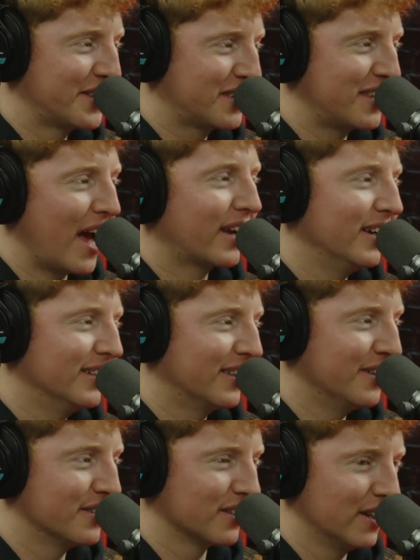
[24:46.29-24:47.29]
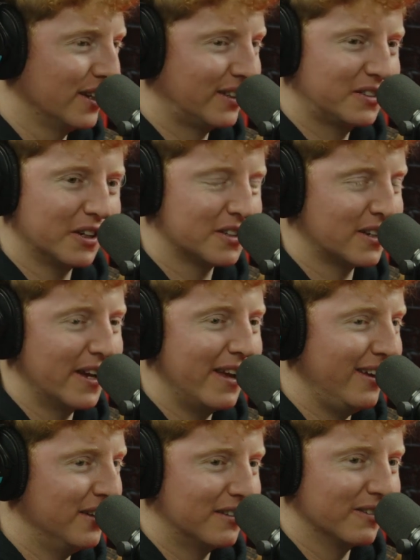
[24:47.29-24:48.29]
second there's like just a
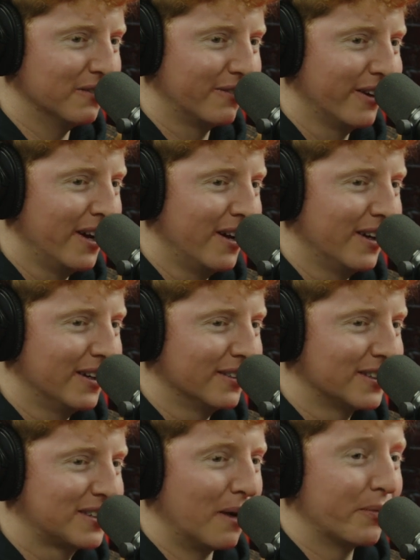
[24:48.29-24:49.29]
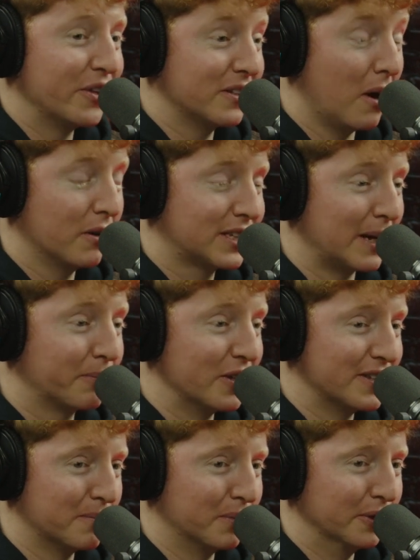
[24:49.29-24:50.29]
hint of
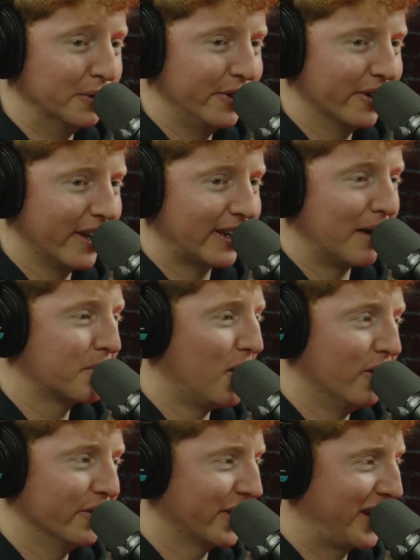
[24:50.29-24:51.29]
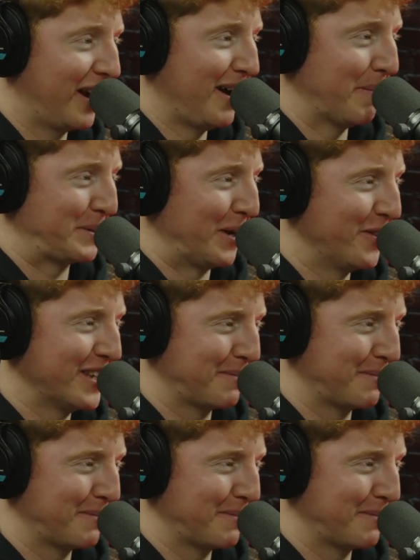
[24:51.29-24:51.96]
something's a brew, you're like, I'm calling the cops on this